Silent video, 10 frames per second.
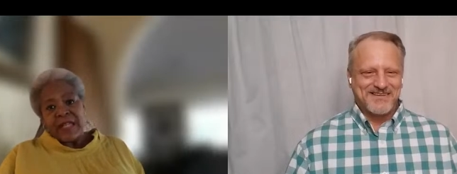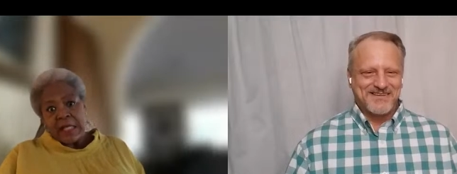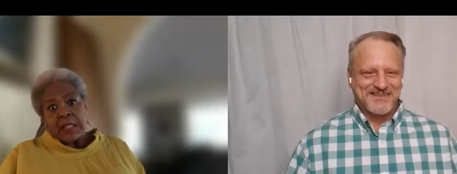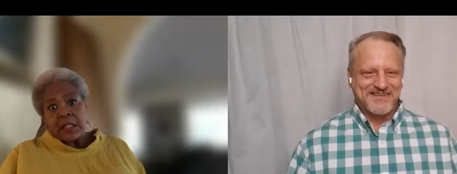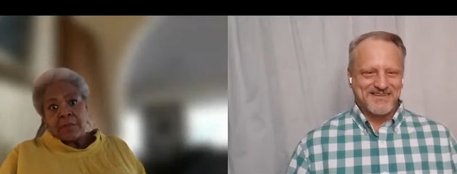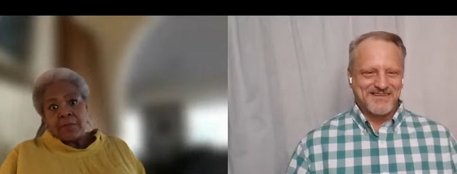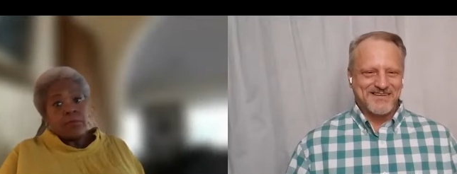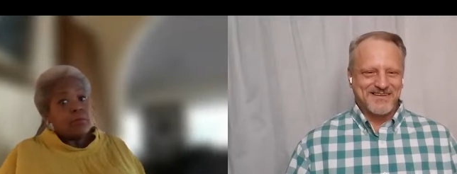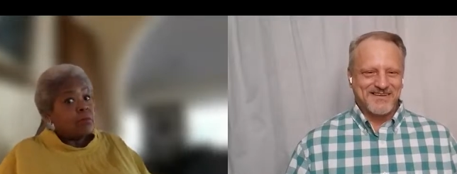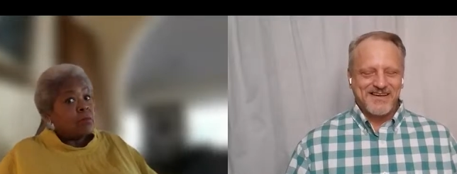Speaker 1: to eat.
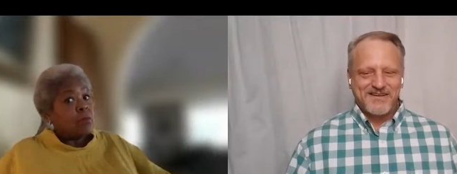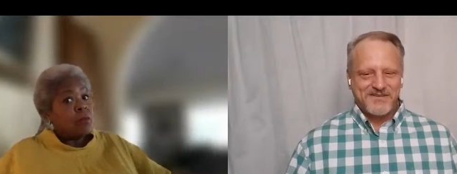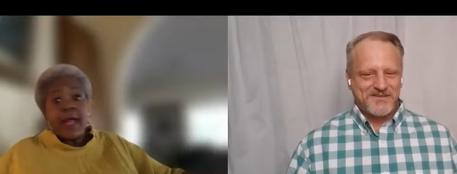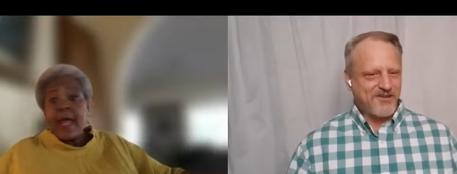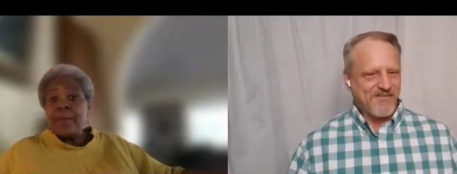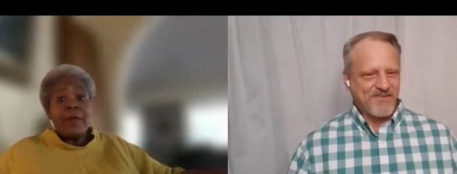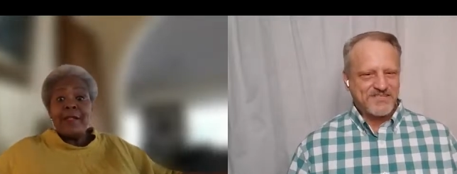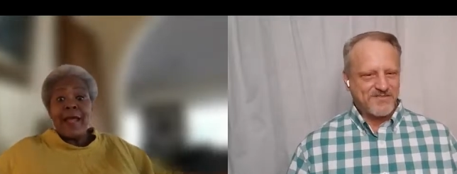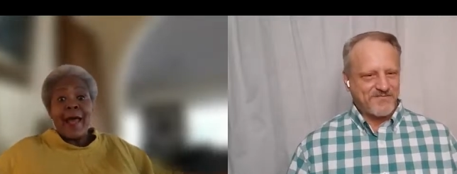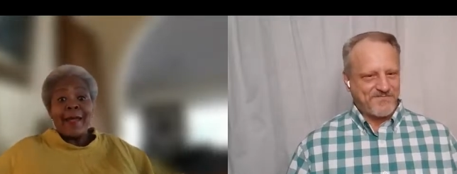
Speaker 2: Can't Do you have
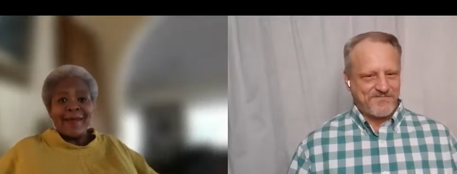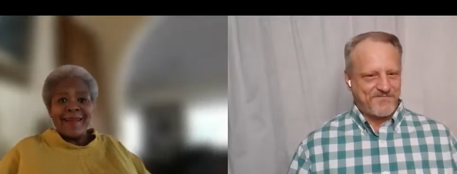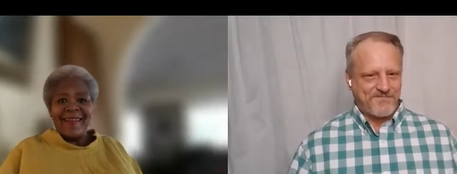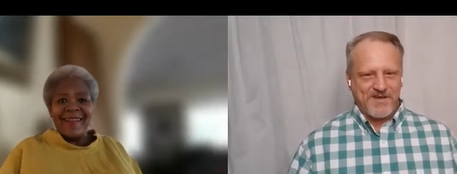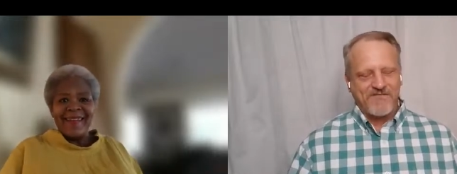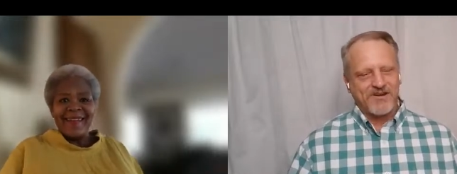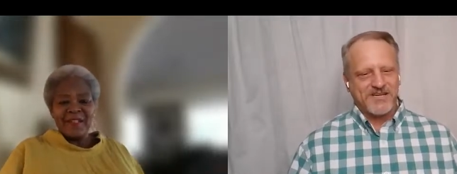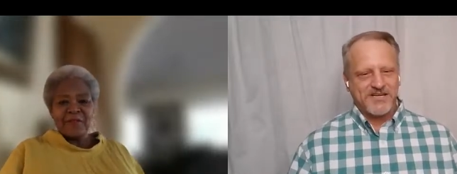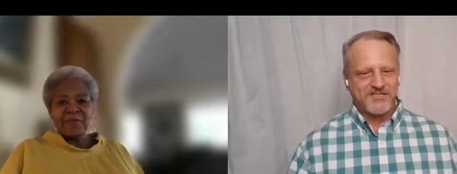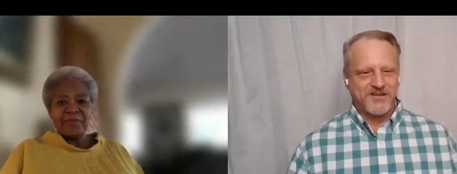that. a
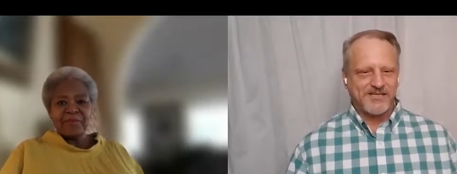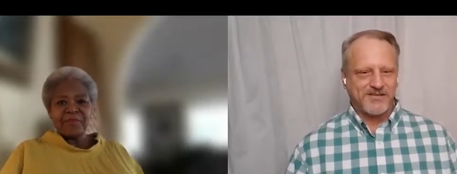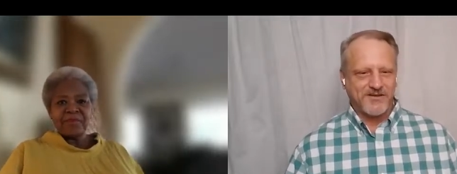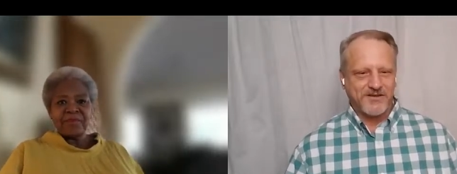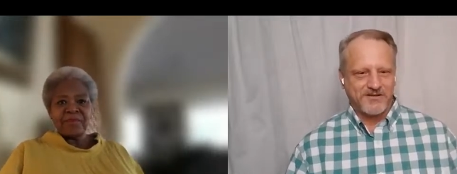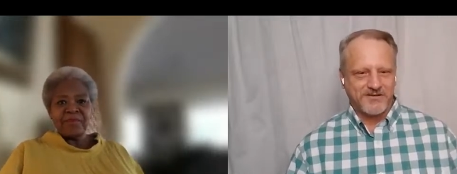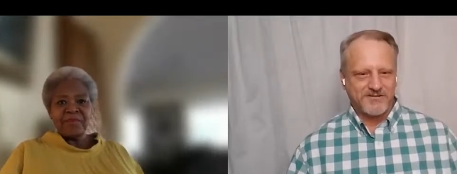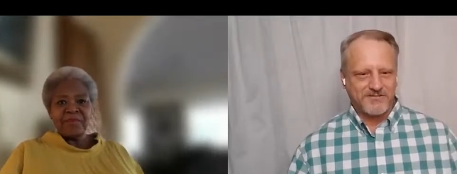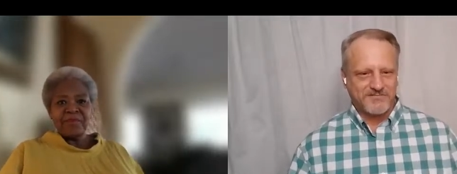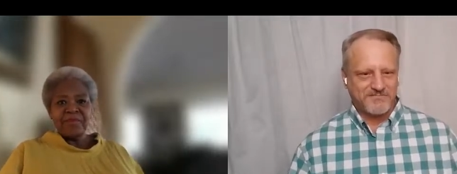favorite dish you like to cook?
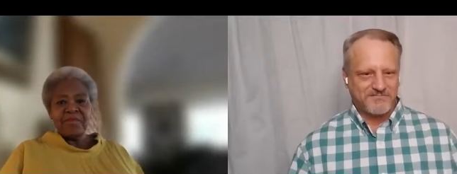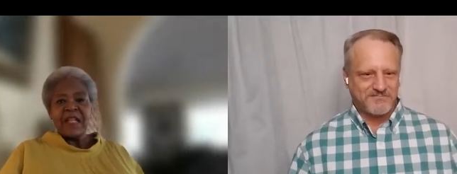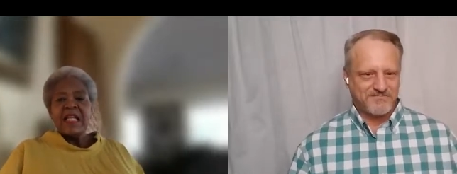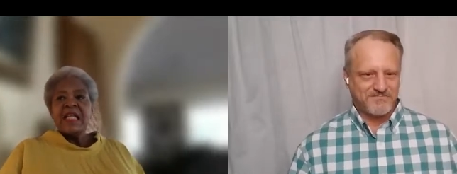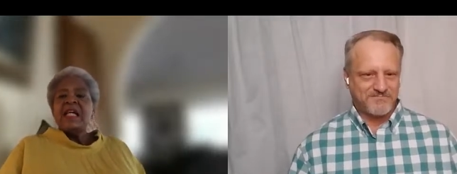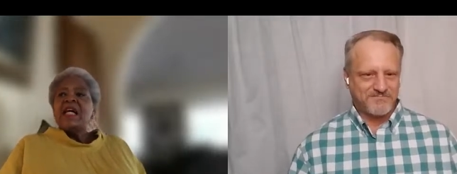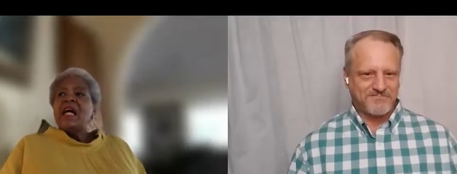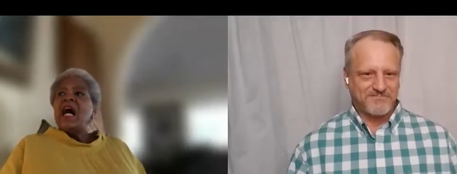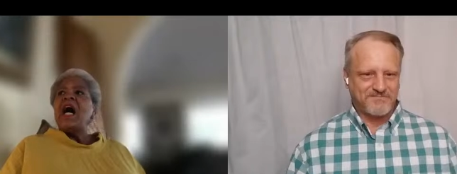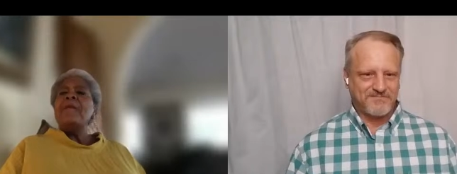
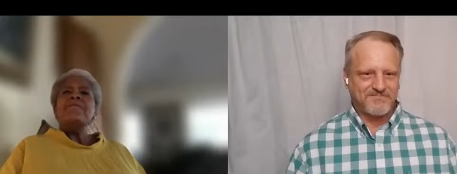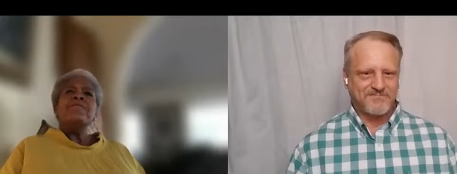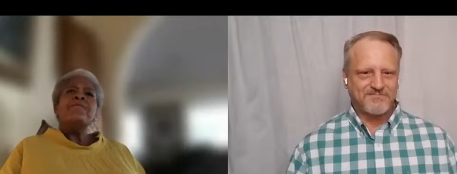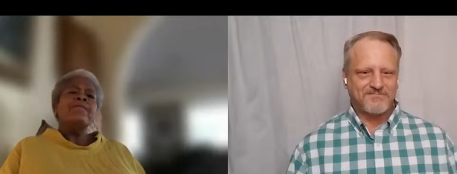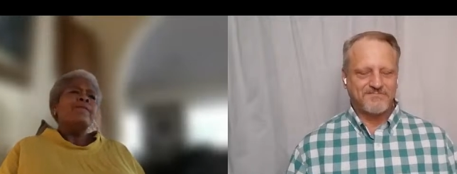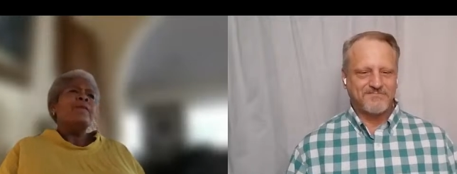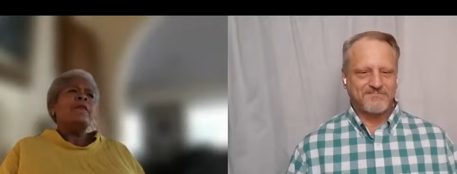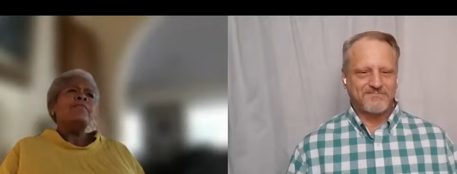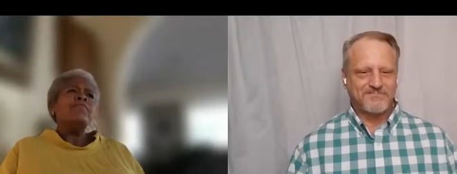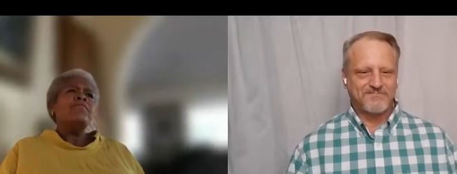
Speaker 1: Um,
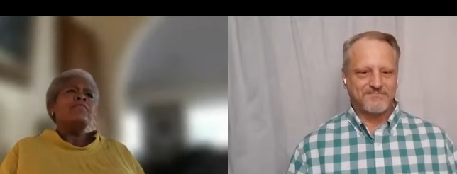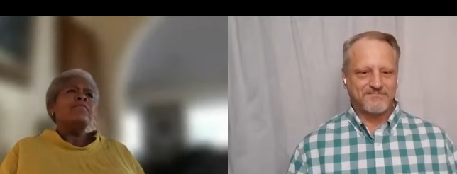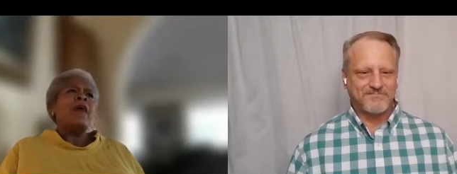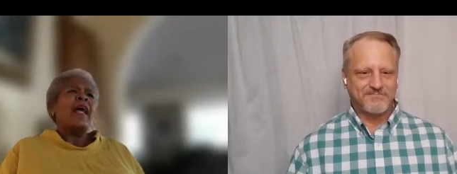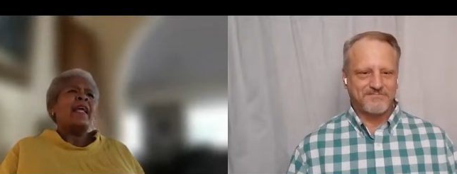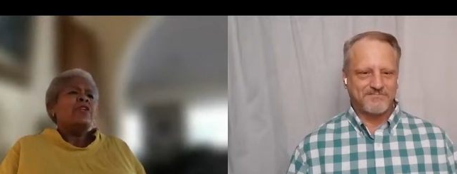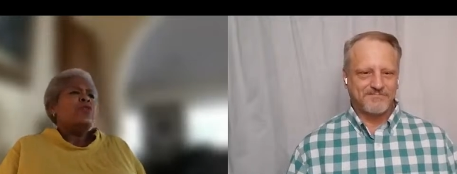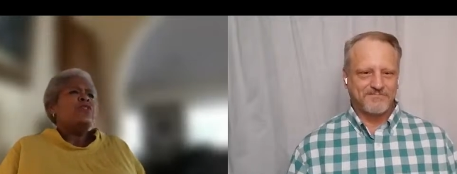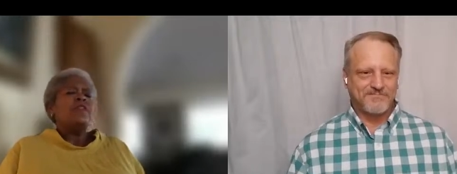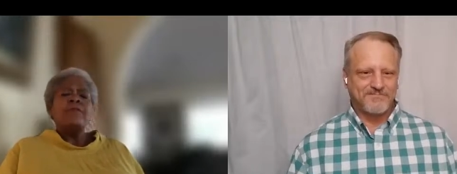mm, I can
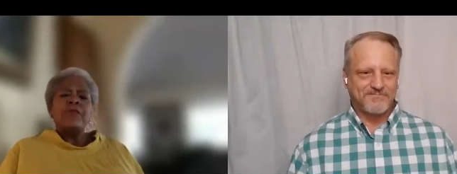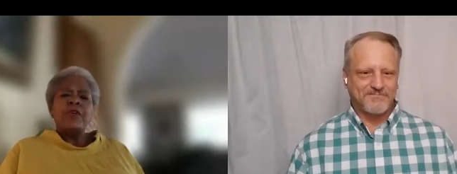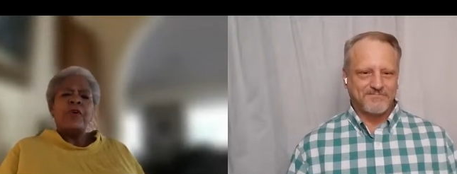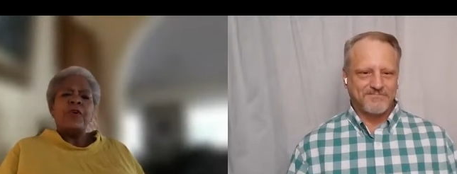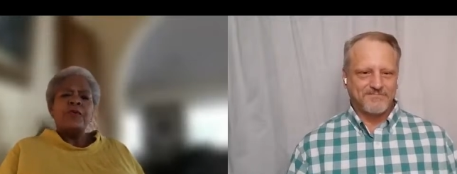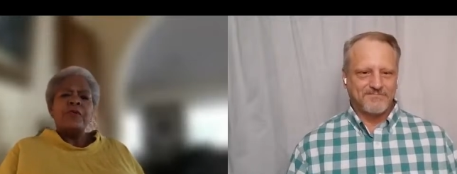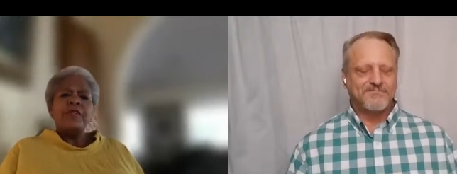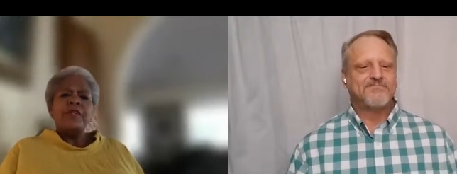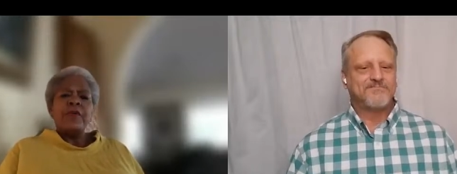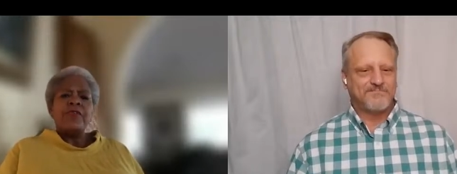do some good old,
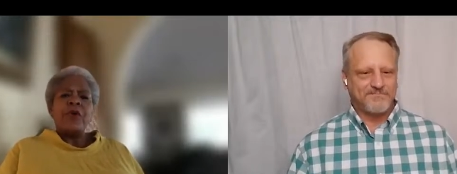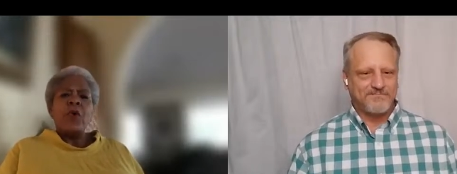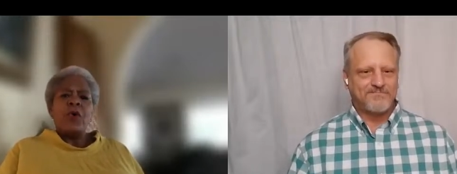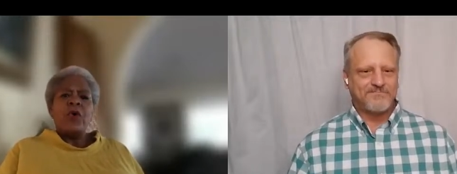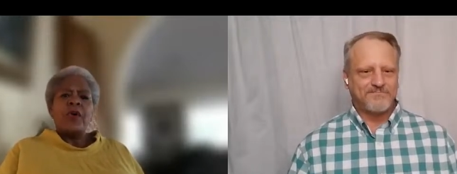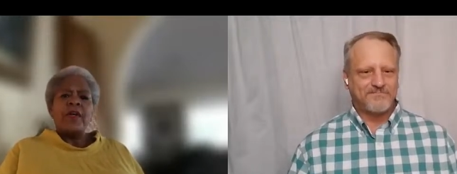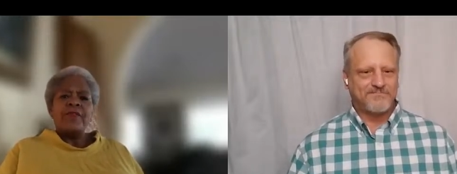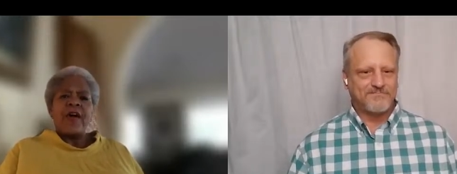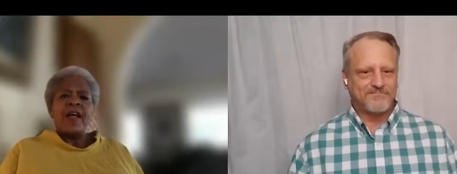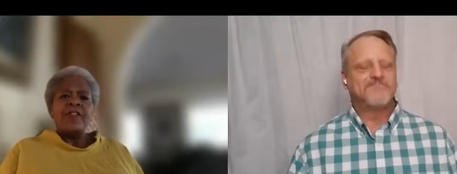you know, soul cooking,
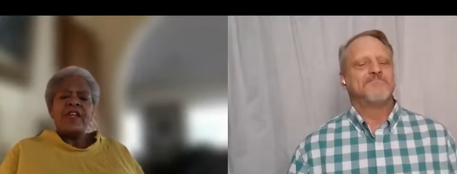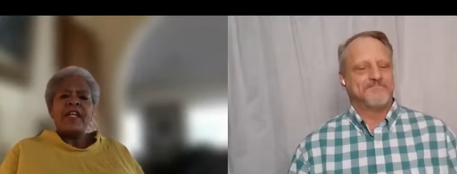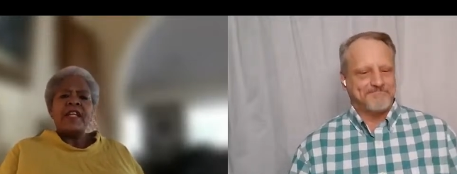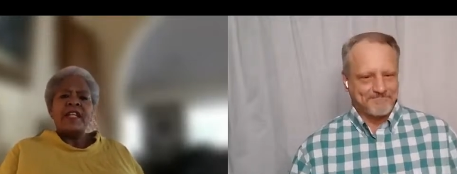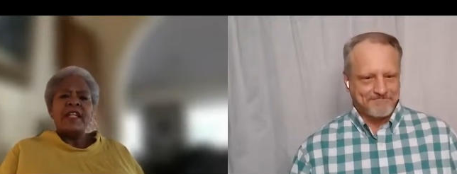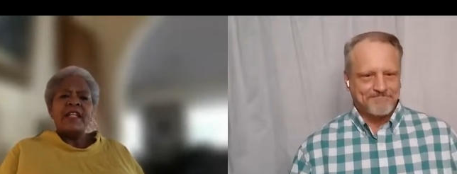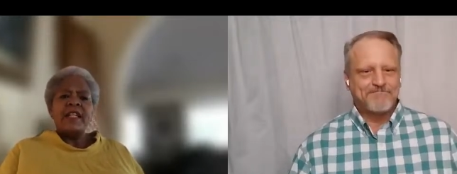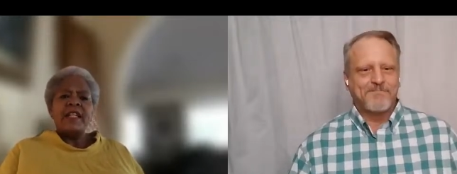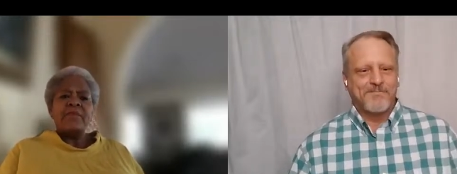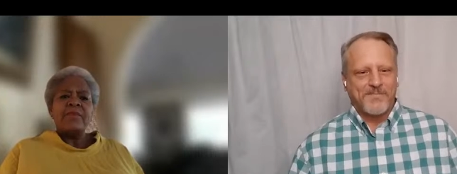fried chicken,
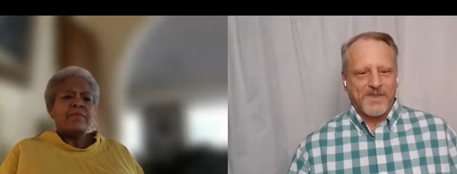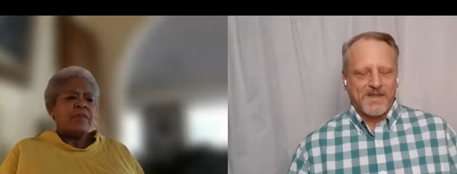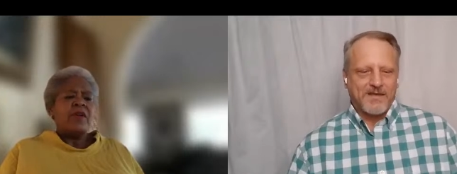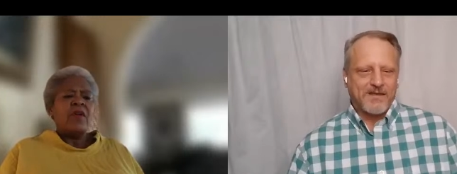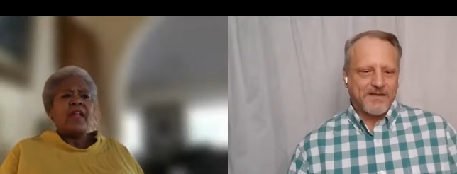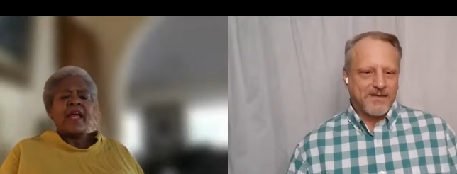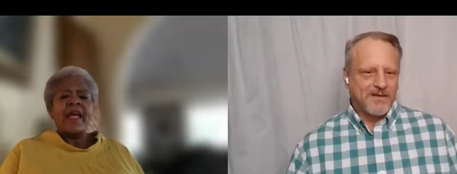and you know all that